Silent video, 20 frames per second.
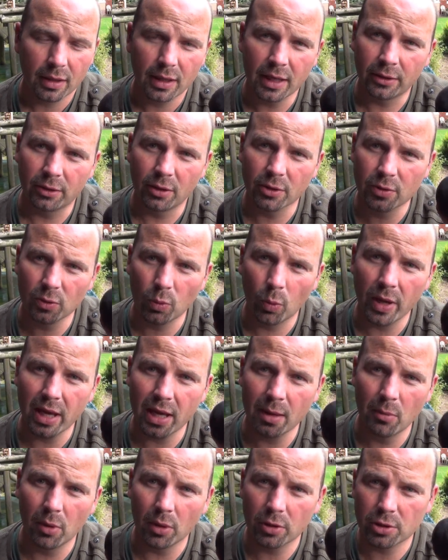it doesn't
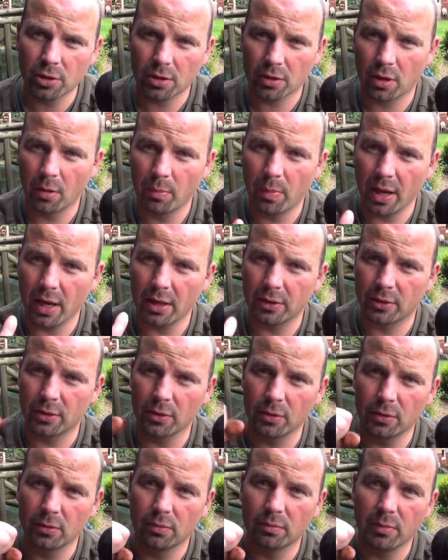weigh much compared
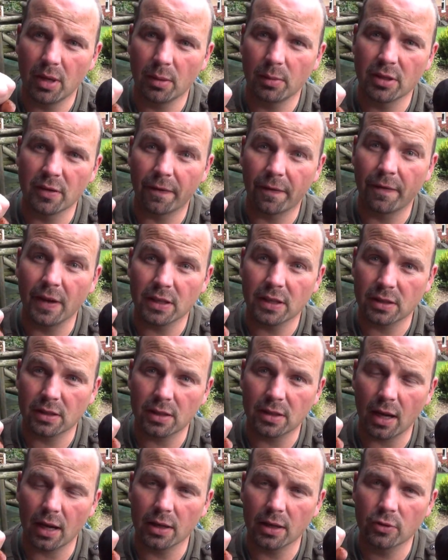to maybe a
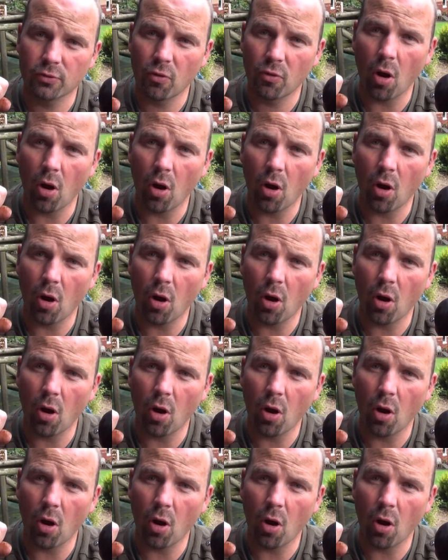fist-sized